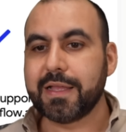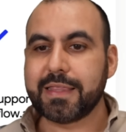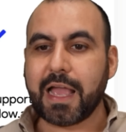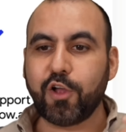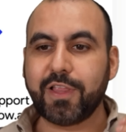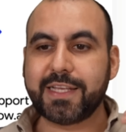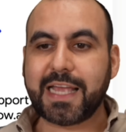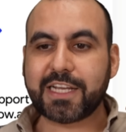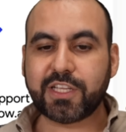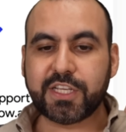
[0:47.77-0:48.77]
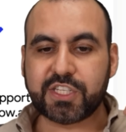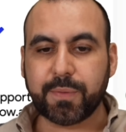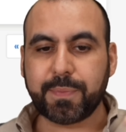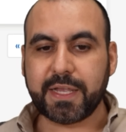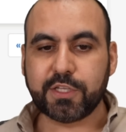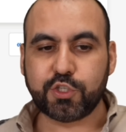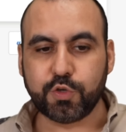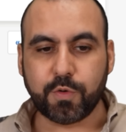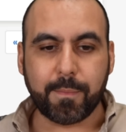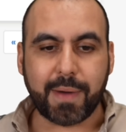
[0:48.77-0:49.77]
Now let's actually jump
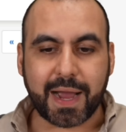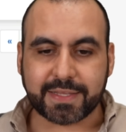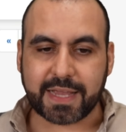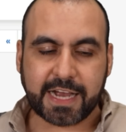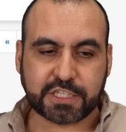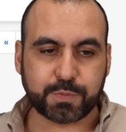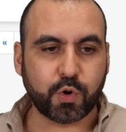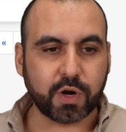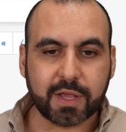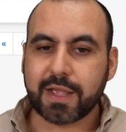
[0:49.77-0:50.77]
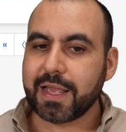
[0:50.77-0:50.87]
into my dashboard.